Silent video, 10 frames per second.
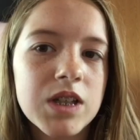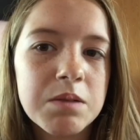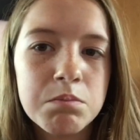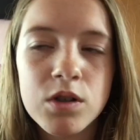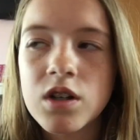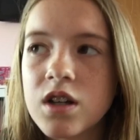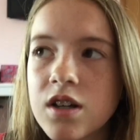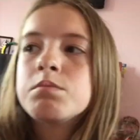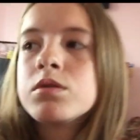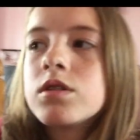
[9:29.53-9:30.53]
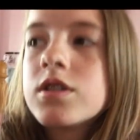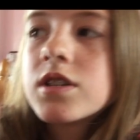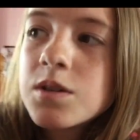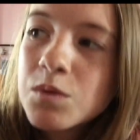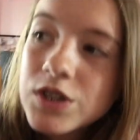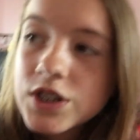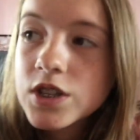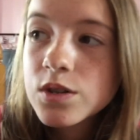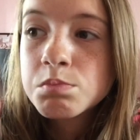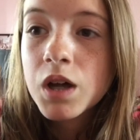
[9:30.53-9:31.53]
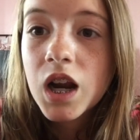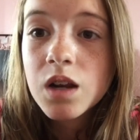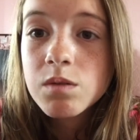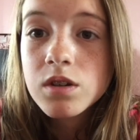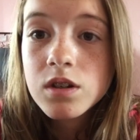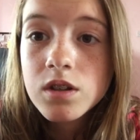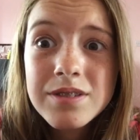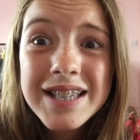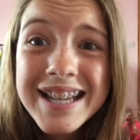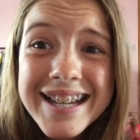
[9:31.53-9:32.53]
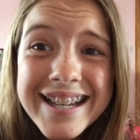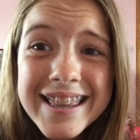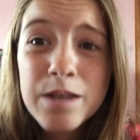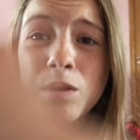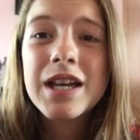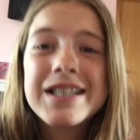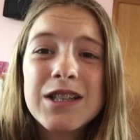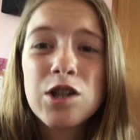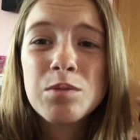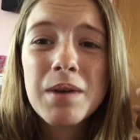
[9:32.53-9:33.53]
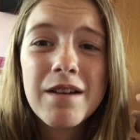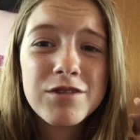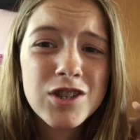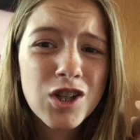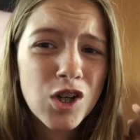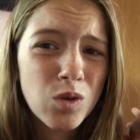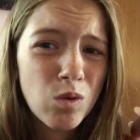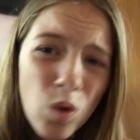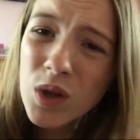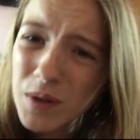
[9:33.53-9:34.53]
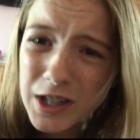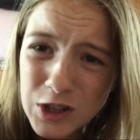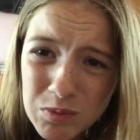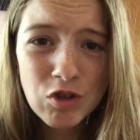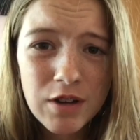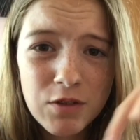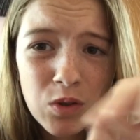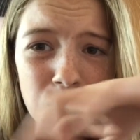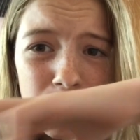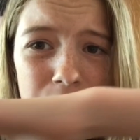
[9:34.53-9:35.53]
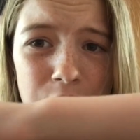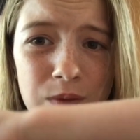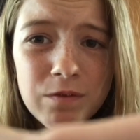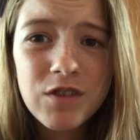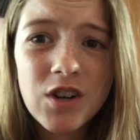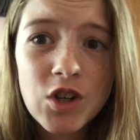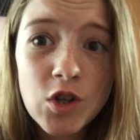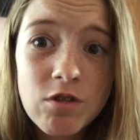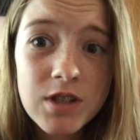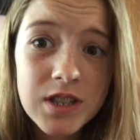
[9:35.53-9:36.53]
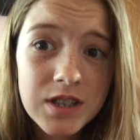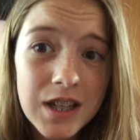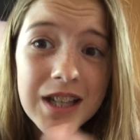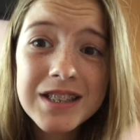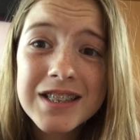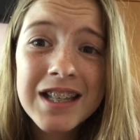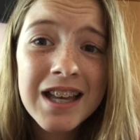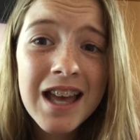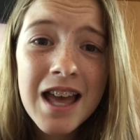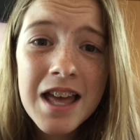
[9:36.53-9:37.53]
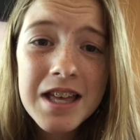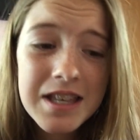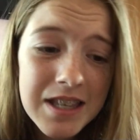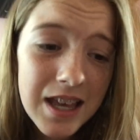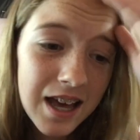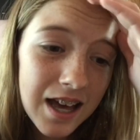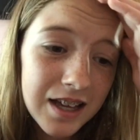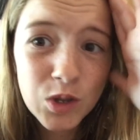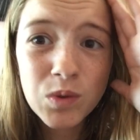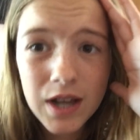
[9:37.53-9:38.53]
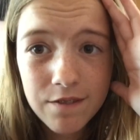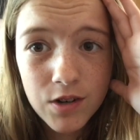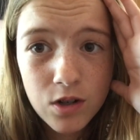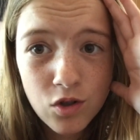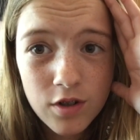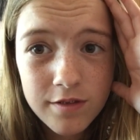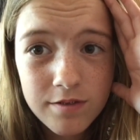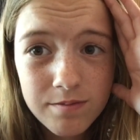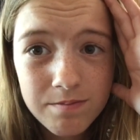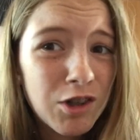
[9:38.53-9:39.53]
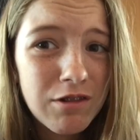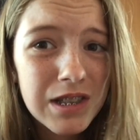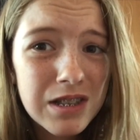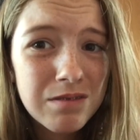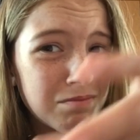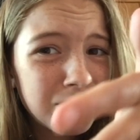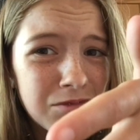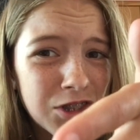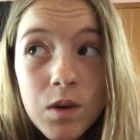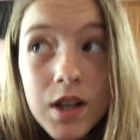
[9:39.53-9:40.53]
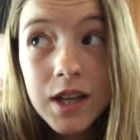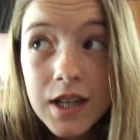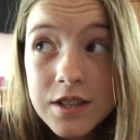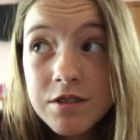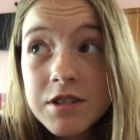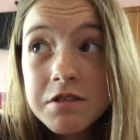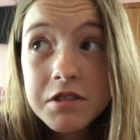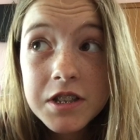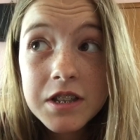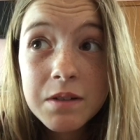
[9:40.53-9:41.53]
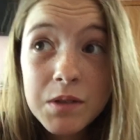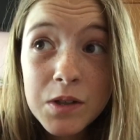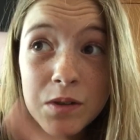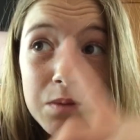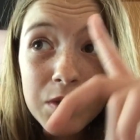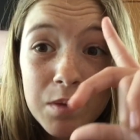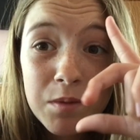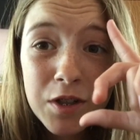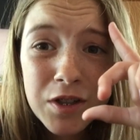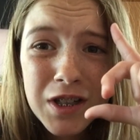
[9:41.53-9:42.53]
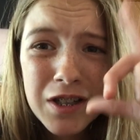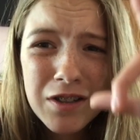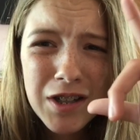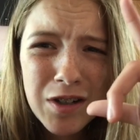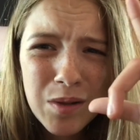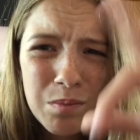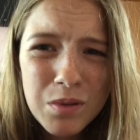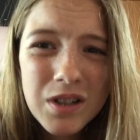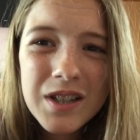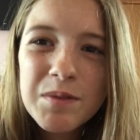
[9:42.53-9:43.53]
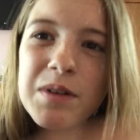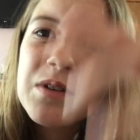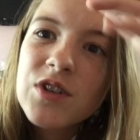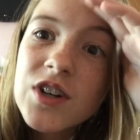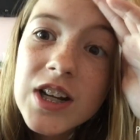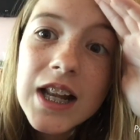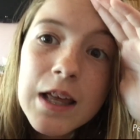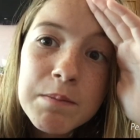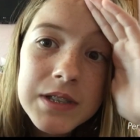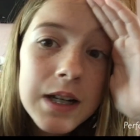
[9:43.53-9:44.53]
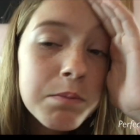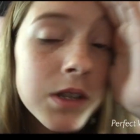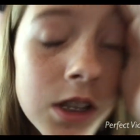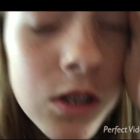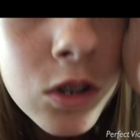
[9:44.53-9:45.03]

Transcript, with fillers: we didn't book any, but I still wanted to. But anyway, yeah, and then we ended up having to go all the way home, driving all the way home for no reason. That's yeah, two and a half hour drive. No reason. Well, I guess there is a reason that we only went up there to get dinner, but like we were gonna climb the top, but then